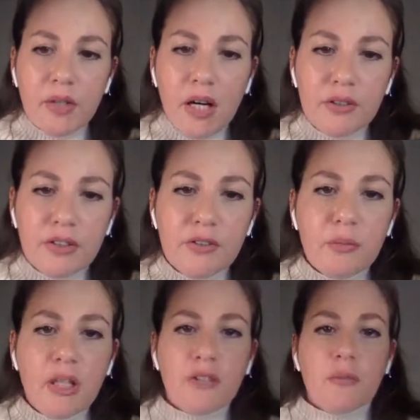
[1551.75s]
How did you
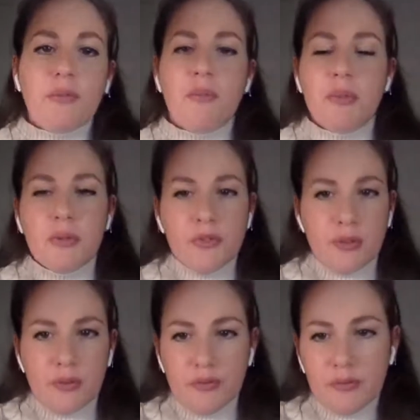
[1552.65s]
make the
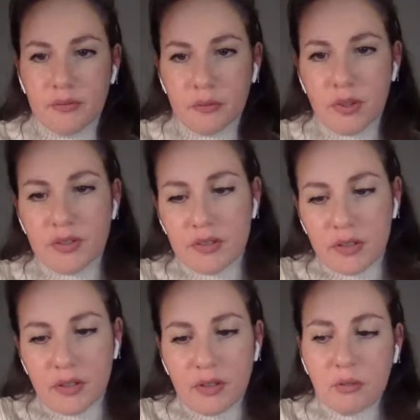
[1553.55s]
proposal? What
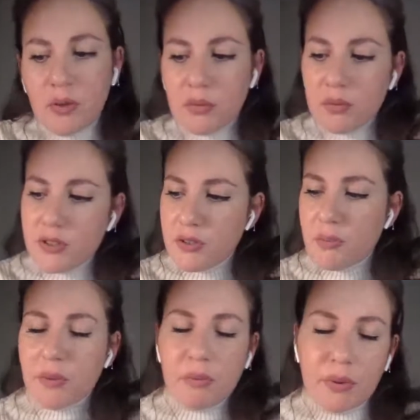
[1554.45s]
was the
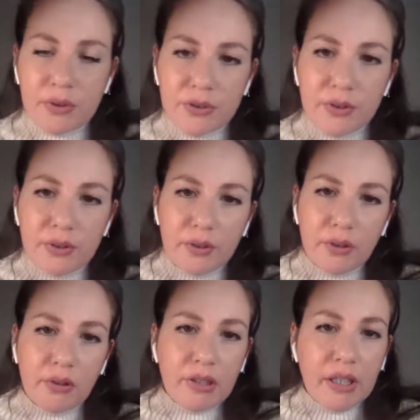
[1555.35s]
proposal
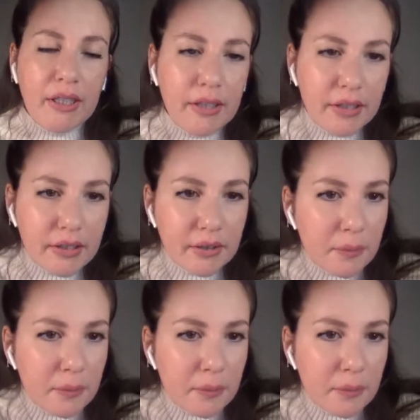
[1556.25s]
looking like?